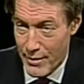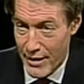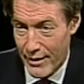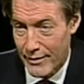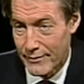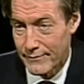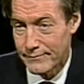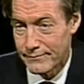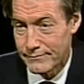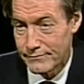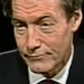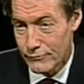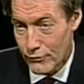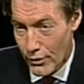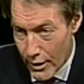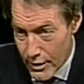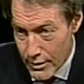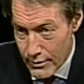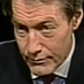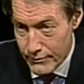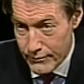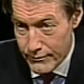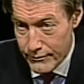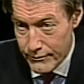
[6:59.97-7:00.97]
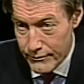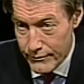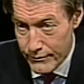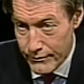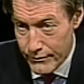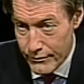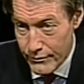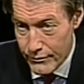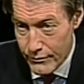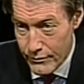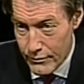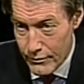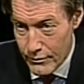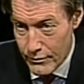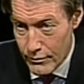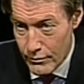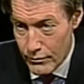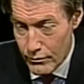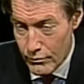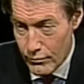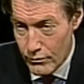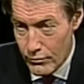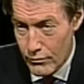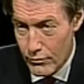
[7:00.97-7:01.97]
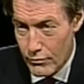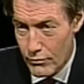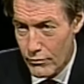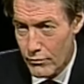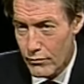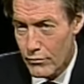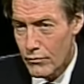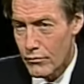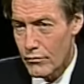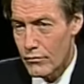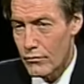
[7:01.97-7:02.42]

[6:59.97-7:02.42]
about yes right well you